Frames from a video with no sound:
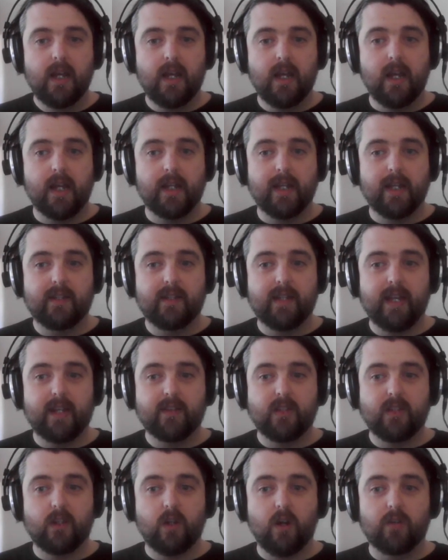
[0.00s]
And it
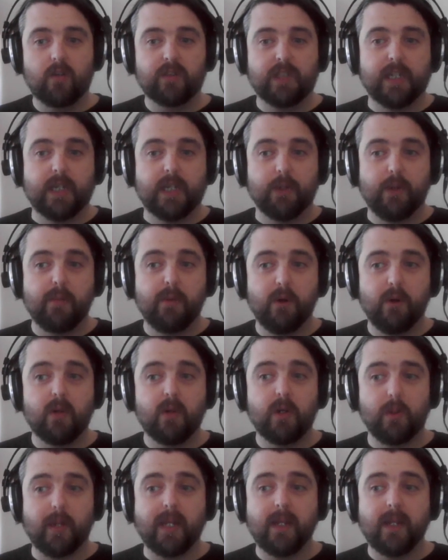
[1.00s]
takes a lot of jiggery
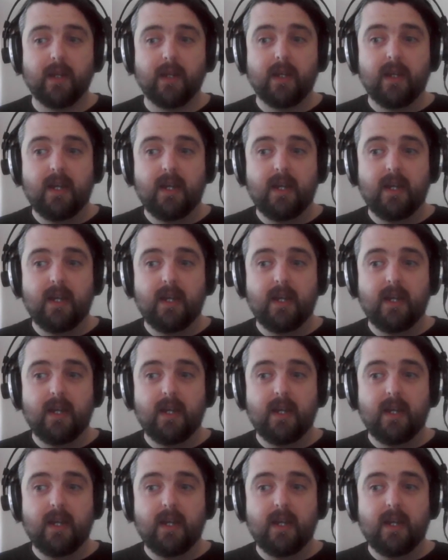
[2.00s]
pokery,